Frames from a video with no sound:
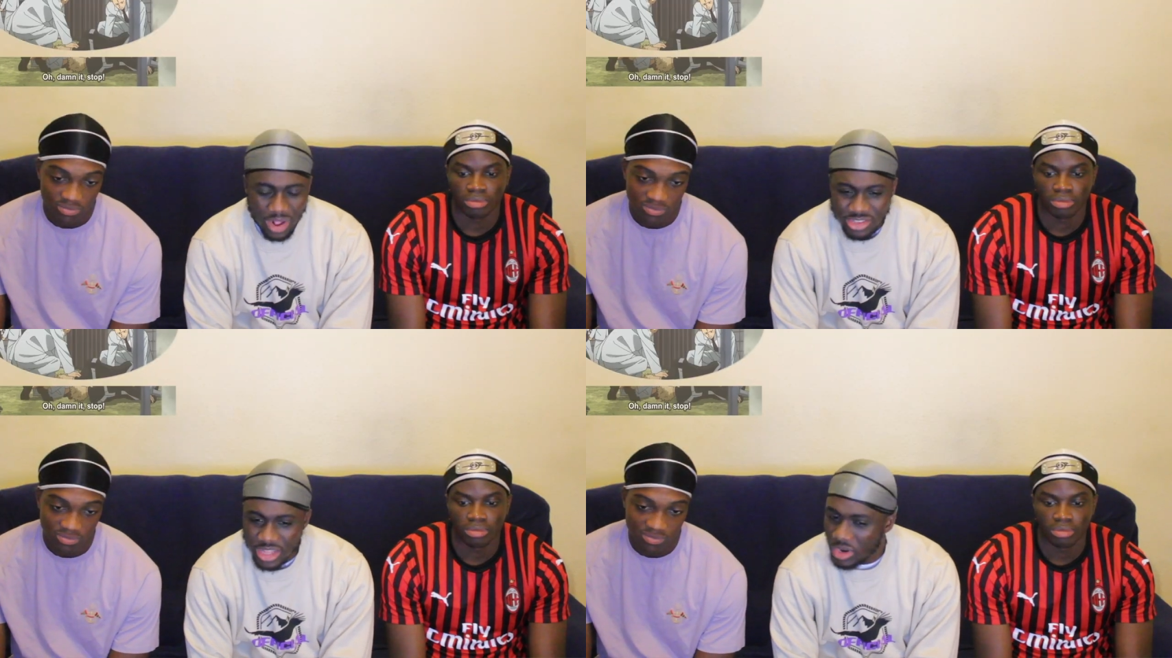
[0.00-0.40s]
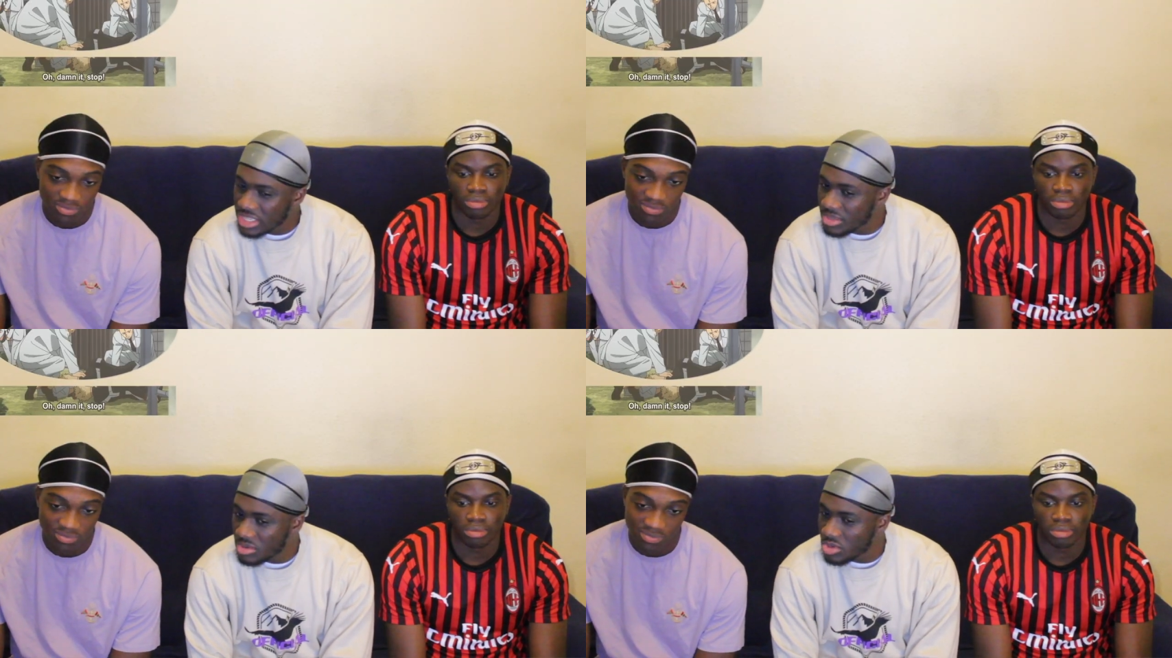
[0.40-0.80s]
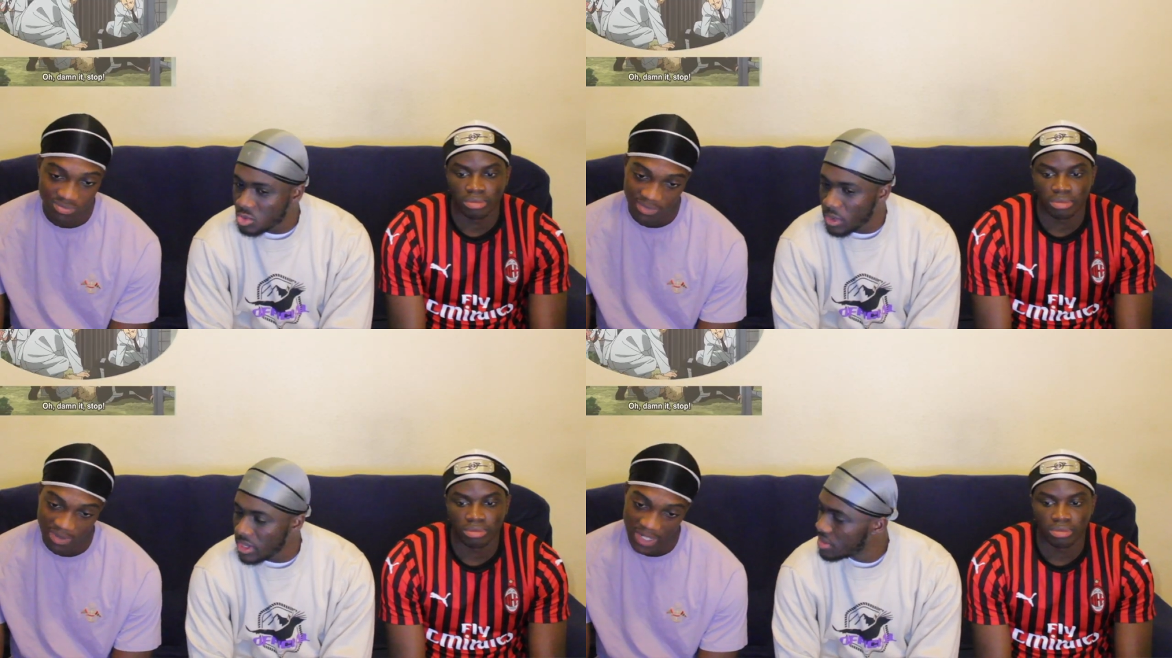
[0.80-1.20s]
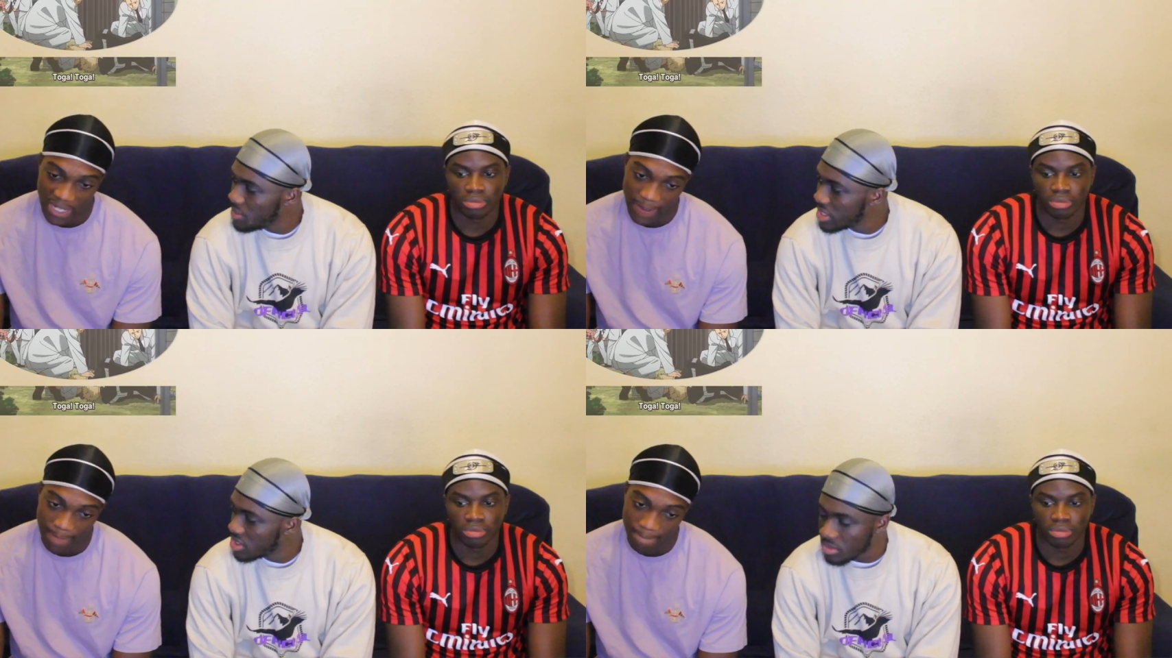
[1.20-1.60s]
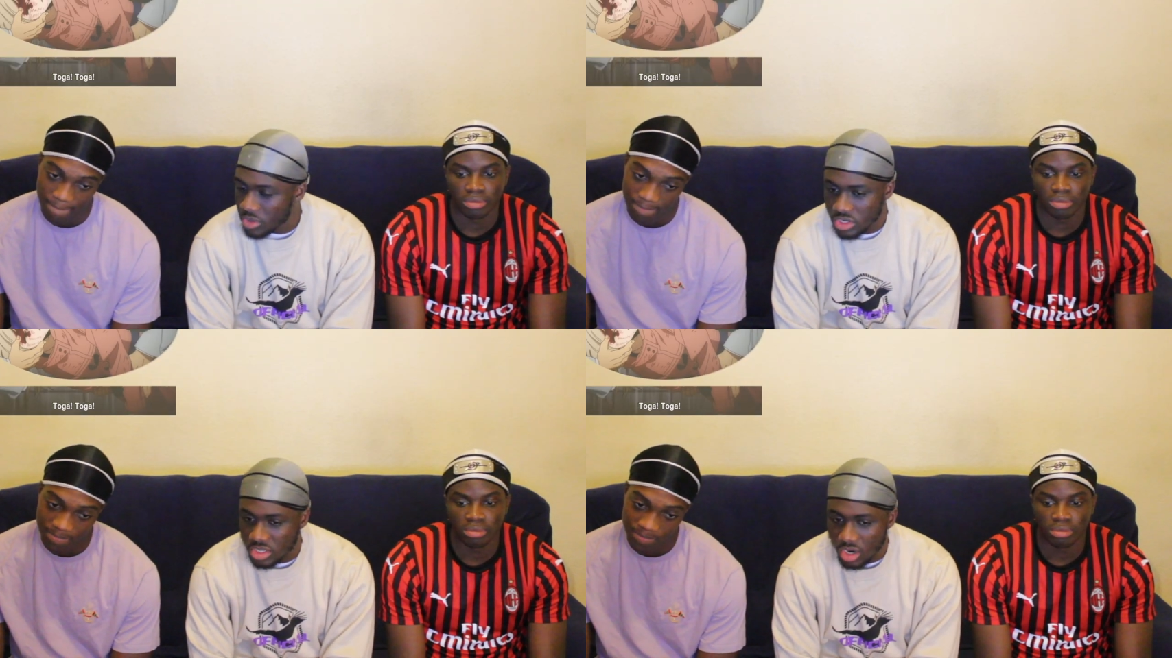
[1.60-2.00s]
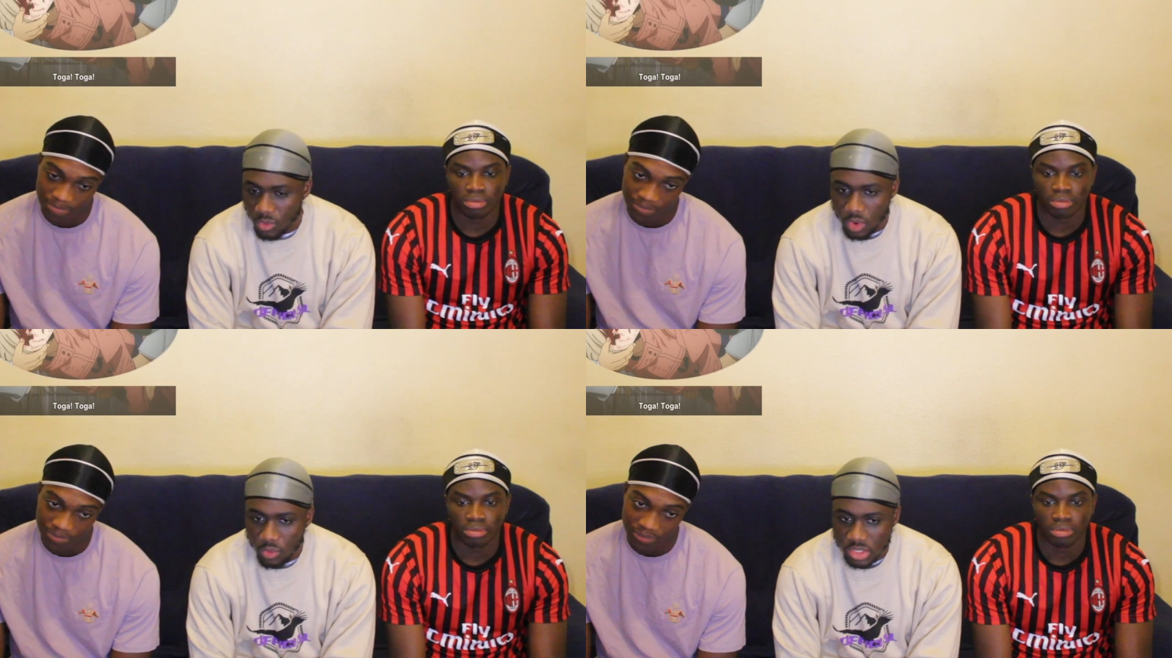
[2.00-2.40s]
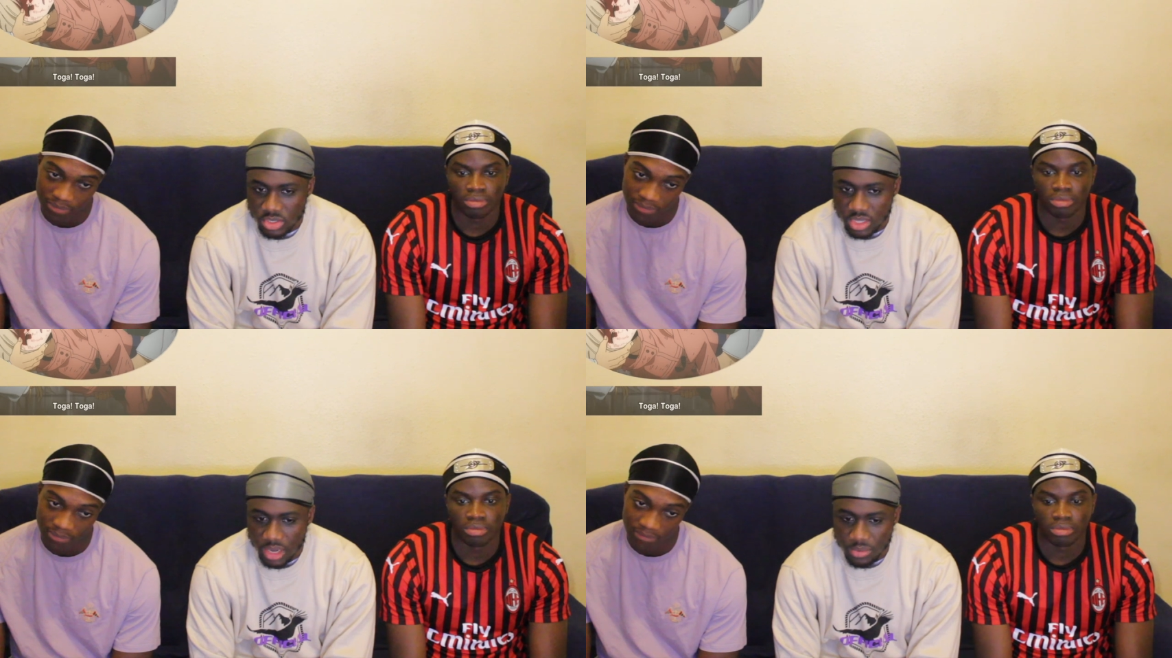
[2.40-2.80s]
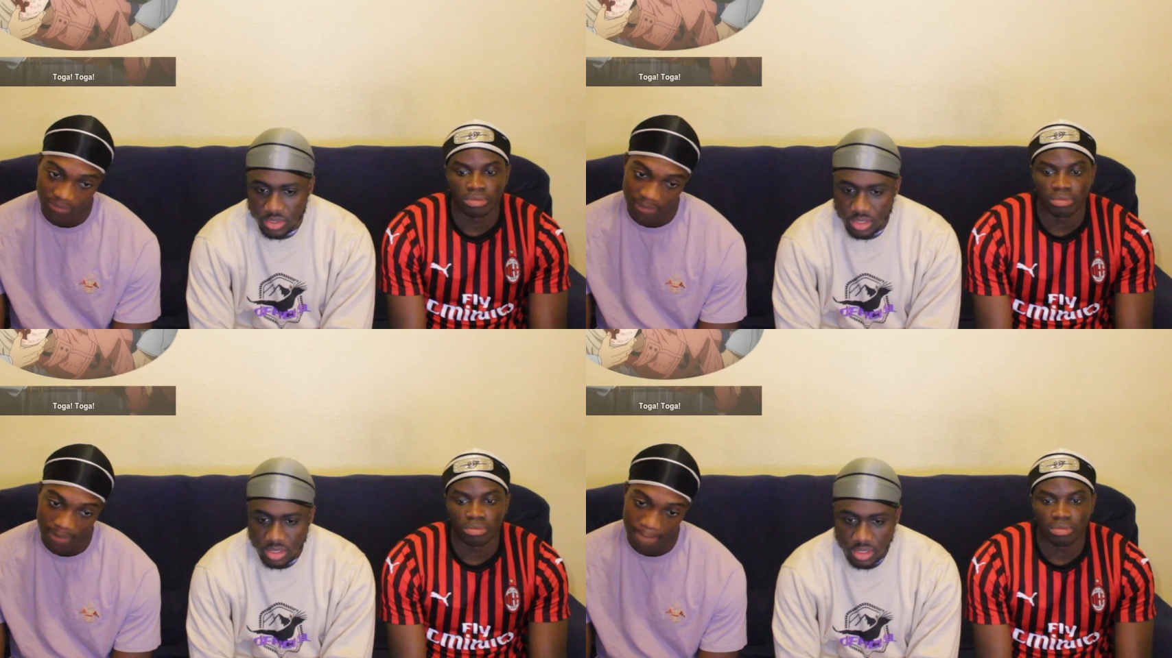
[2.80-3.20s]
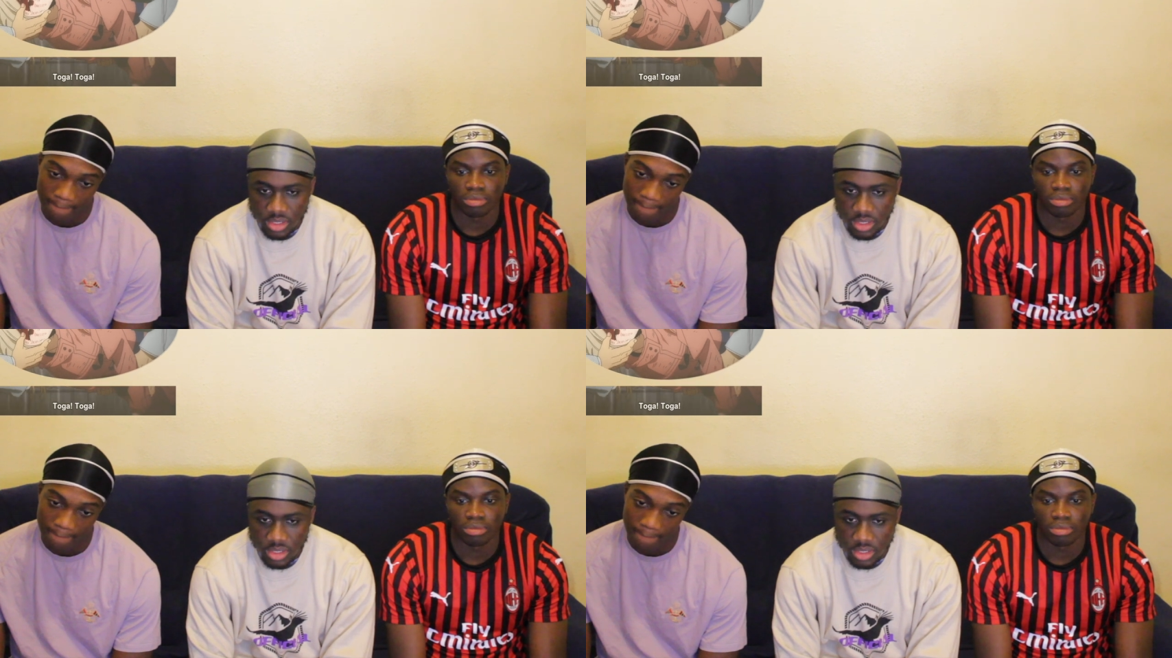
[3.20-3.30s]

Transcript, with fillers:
Speaker 1: Why do they want you to split, split so much? Or what, what's going to happen?